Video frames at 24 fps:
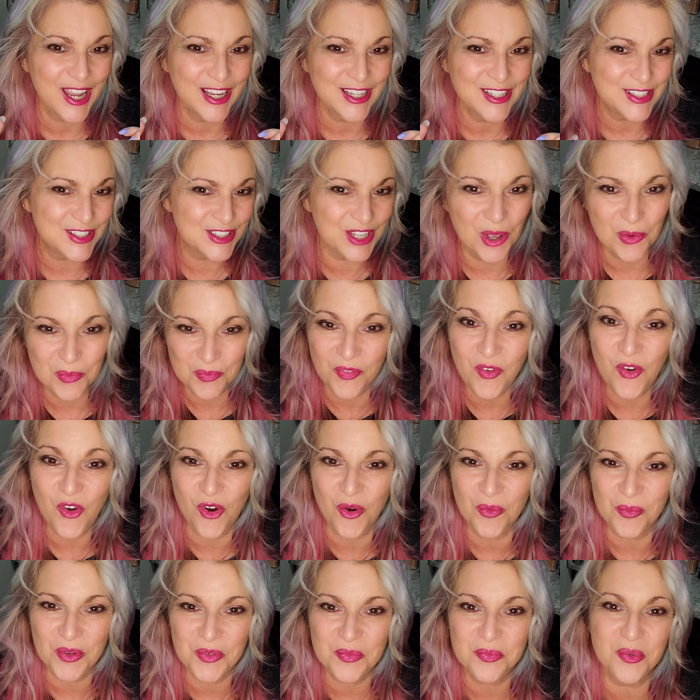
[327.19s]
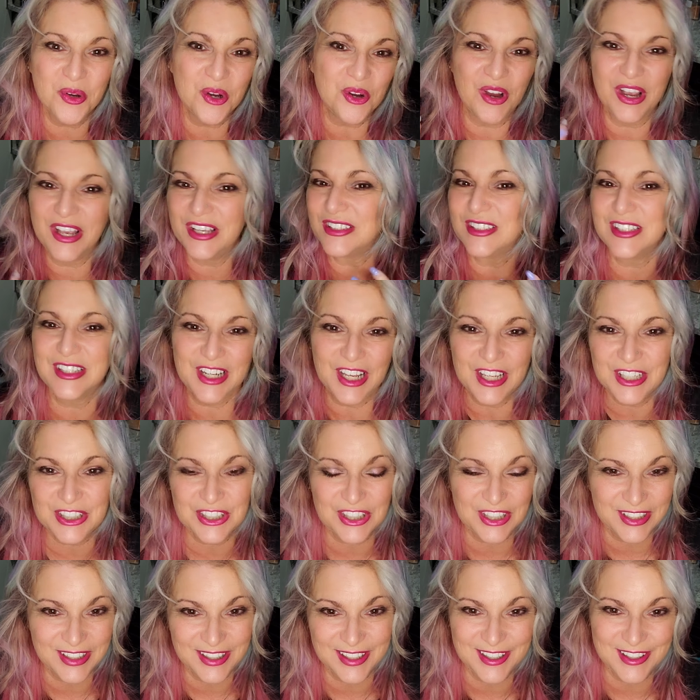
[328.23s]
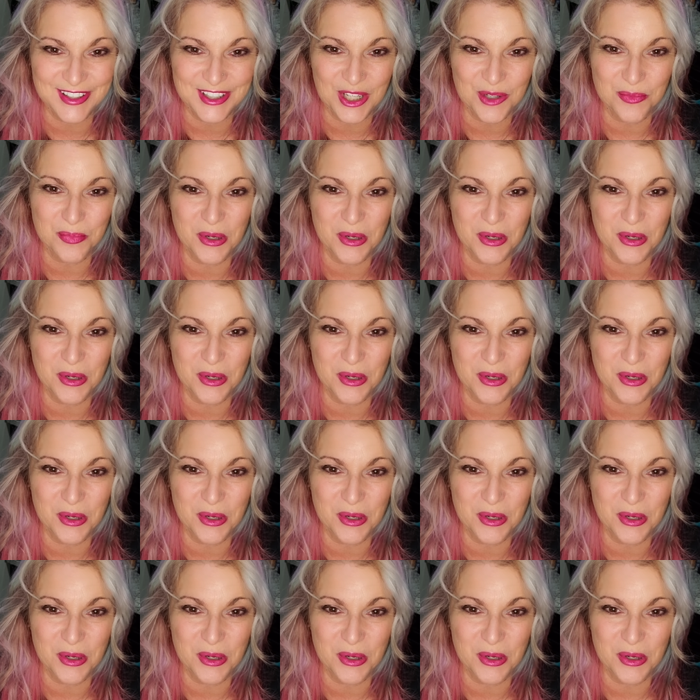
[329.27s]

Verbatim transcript: some form of procrastination in their